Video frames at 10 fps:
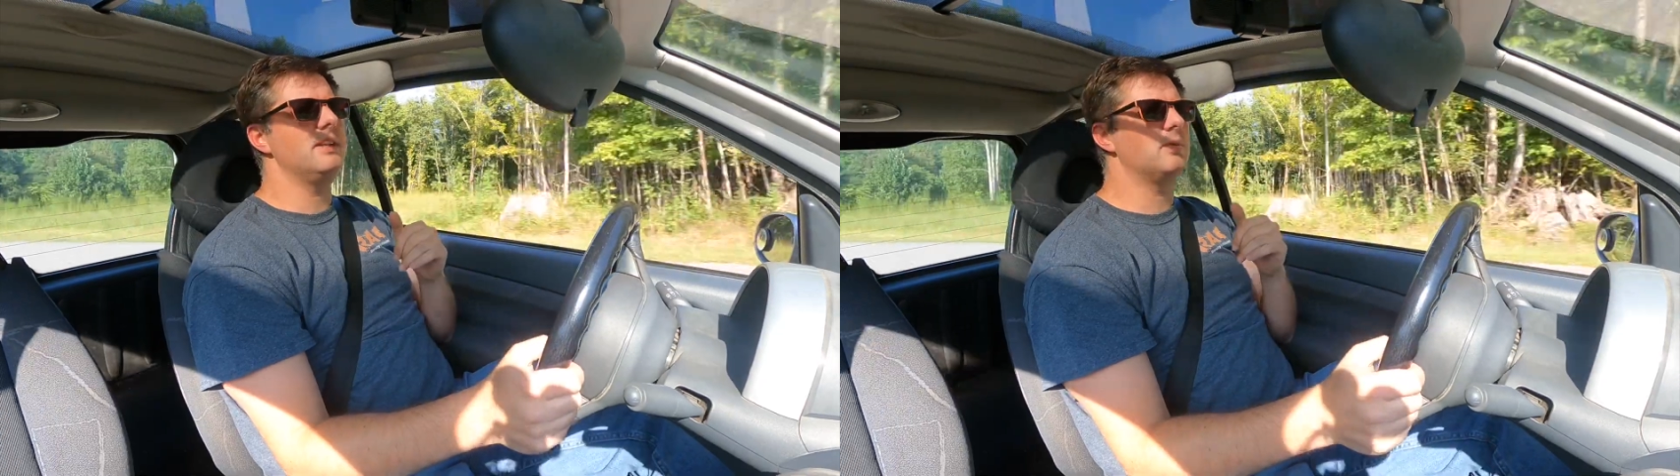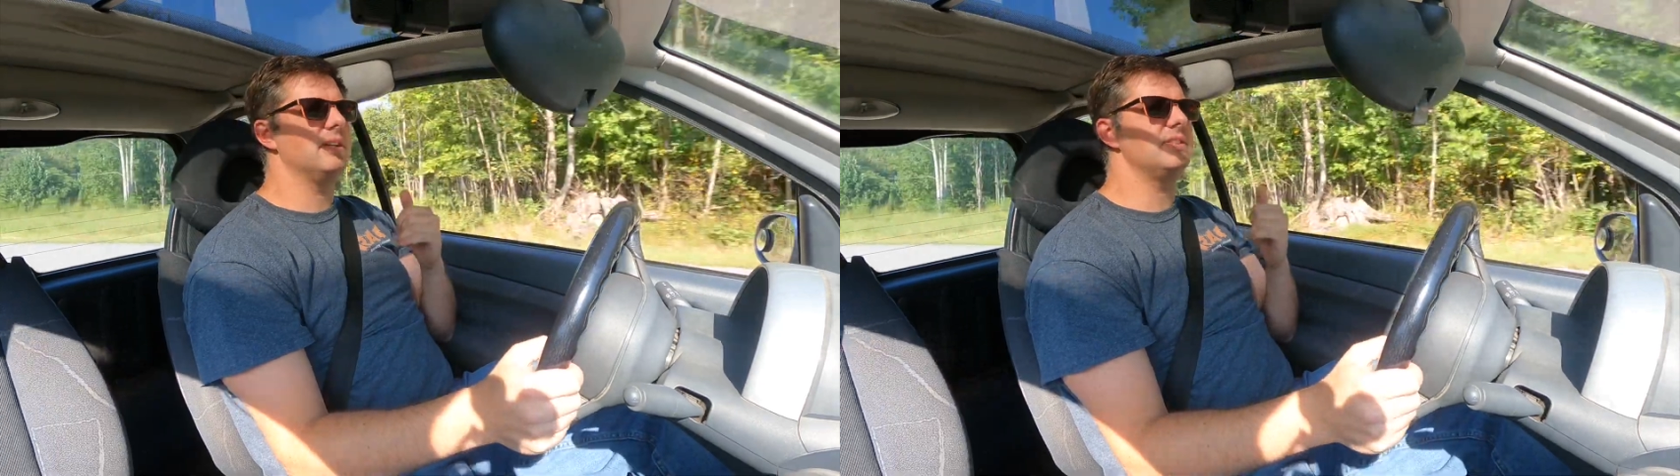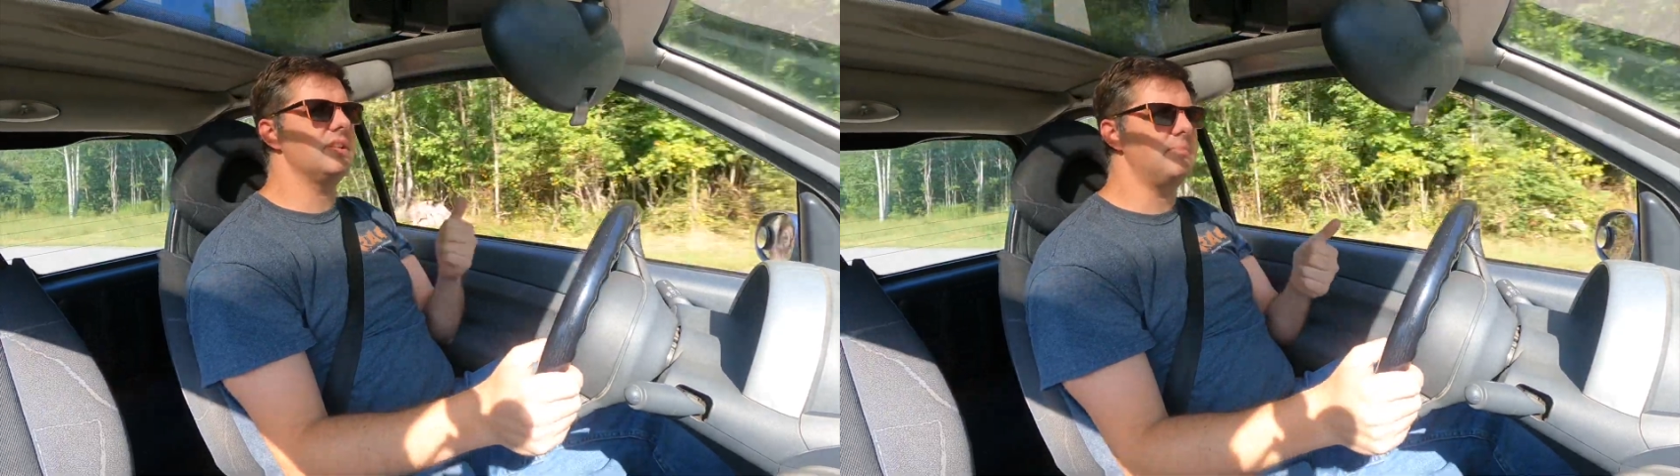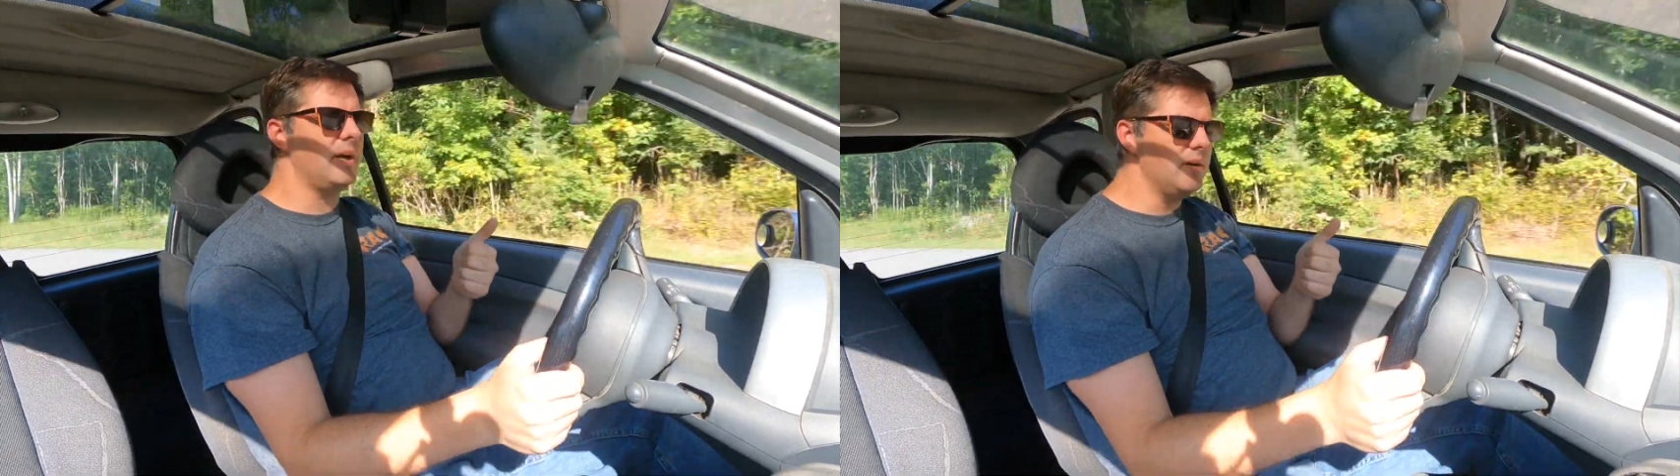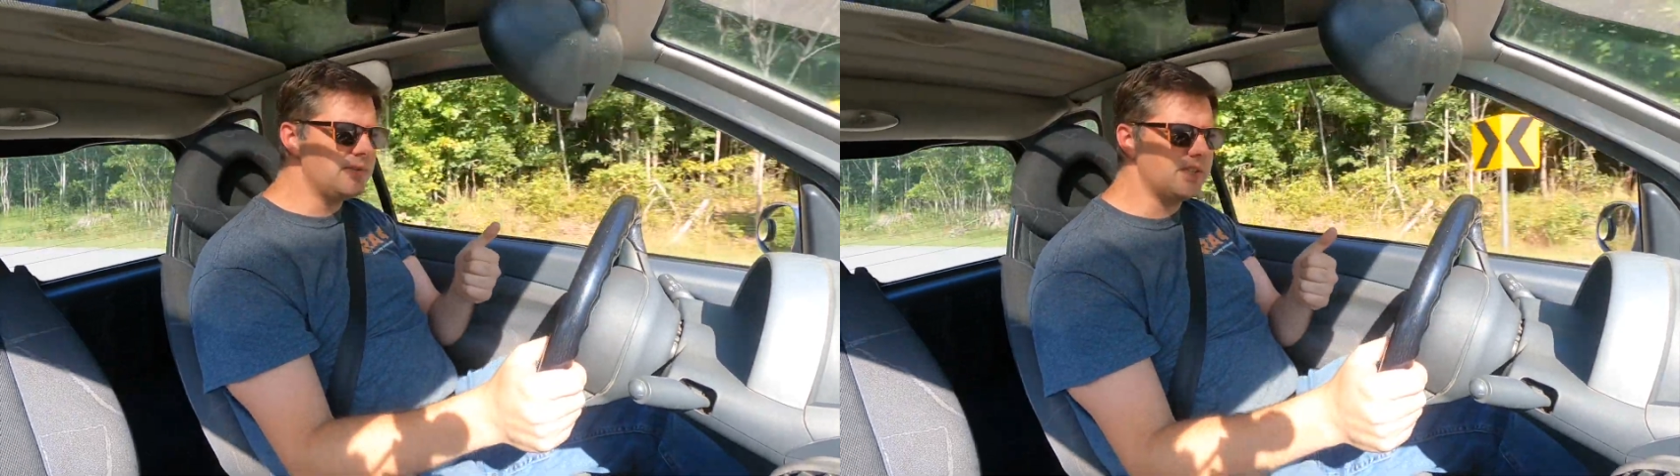to run to the
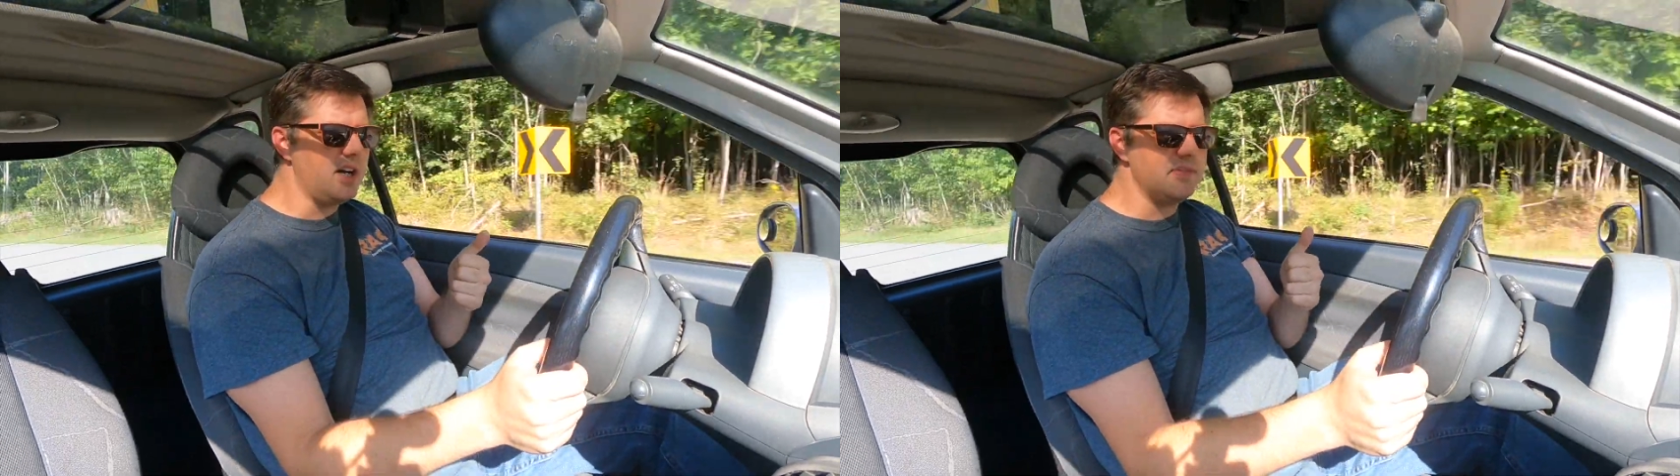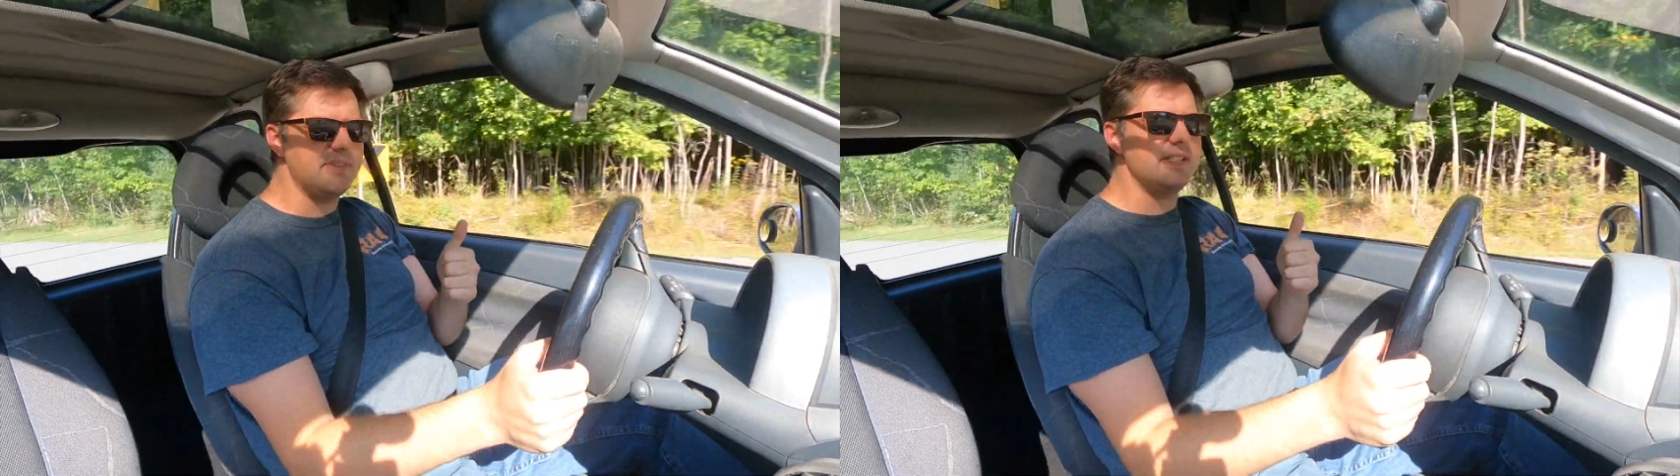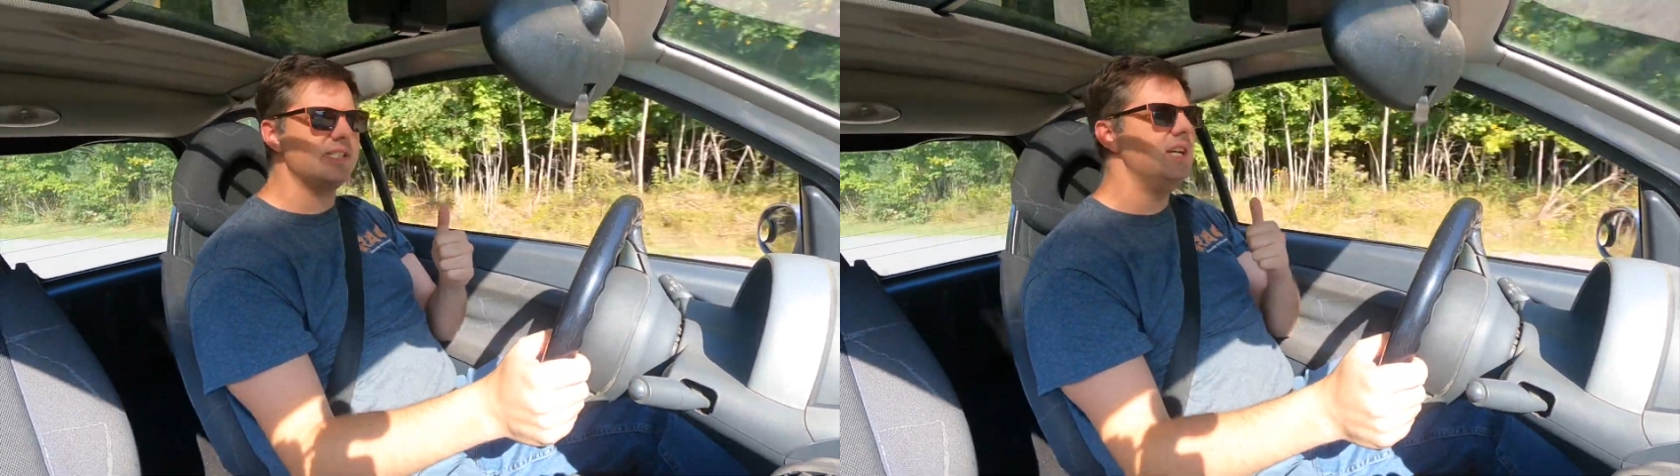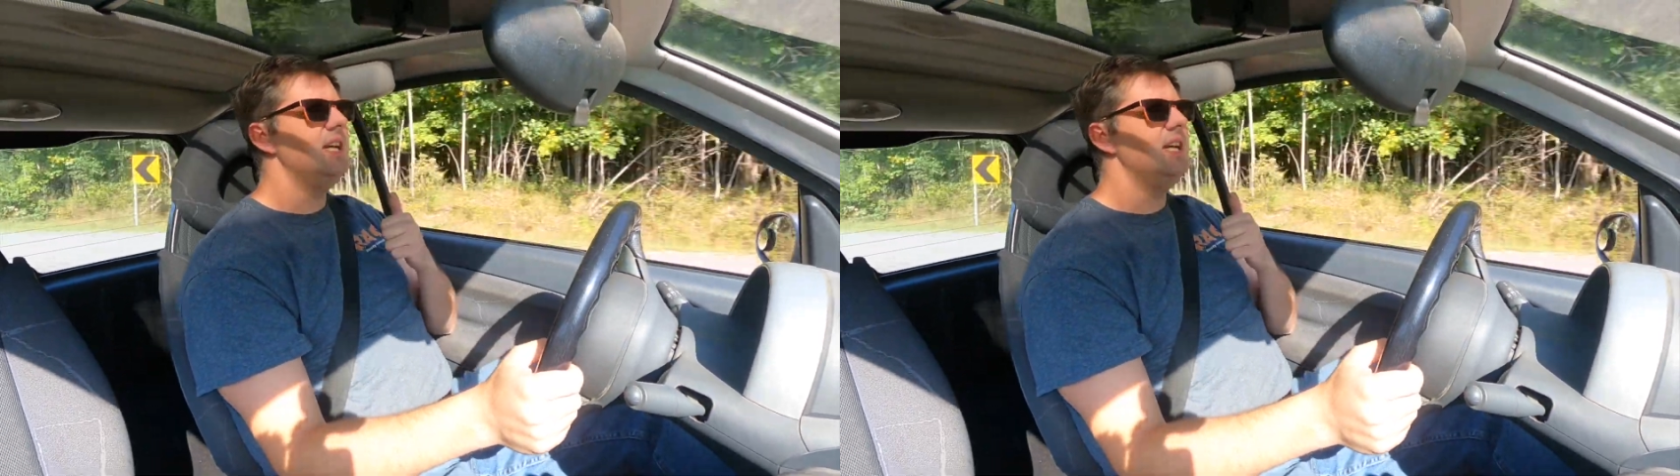post office,